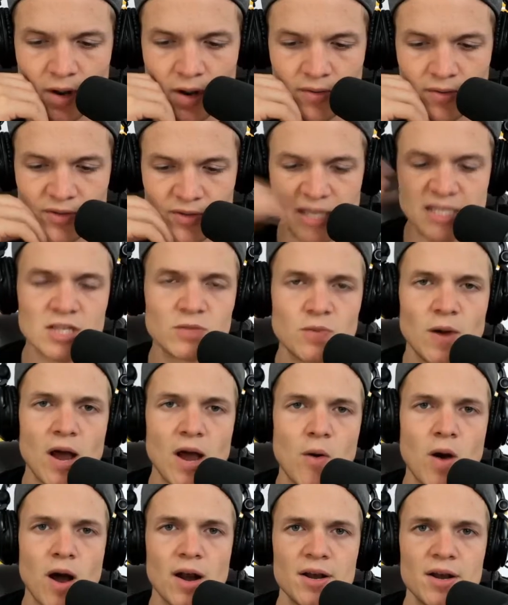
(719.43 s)
this is what I
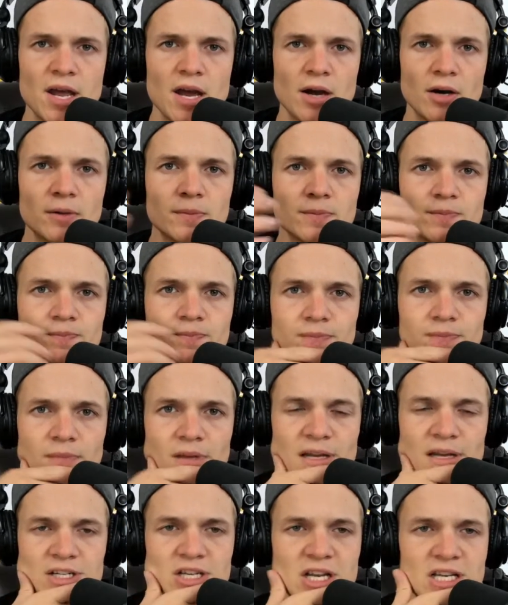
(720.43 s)
want to do.
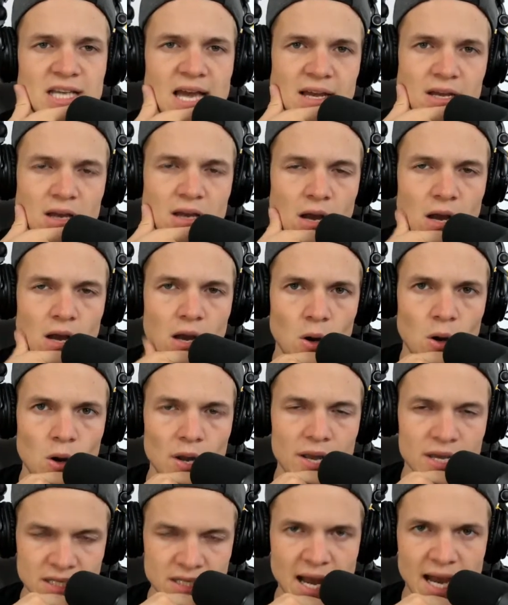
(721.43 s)
And she's like,
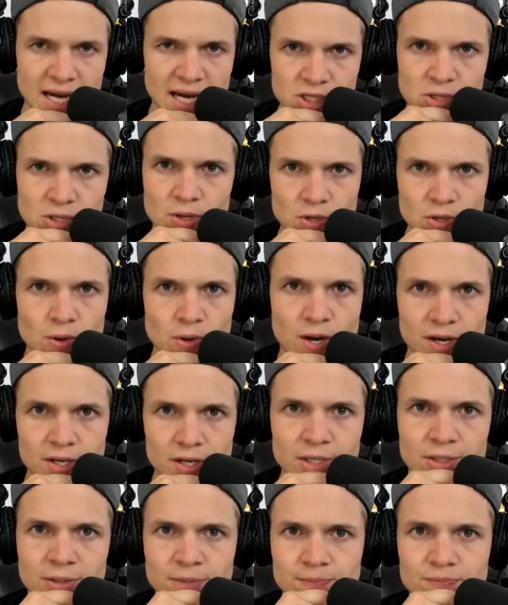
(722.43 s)
is it actually what you want to
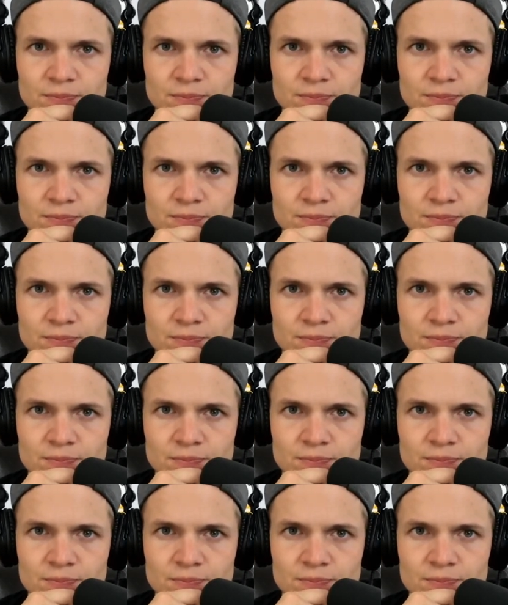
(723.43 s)
do? I'm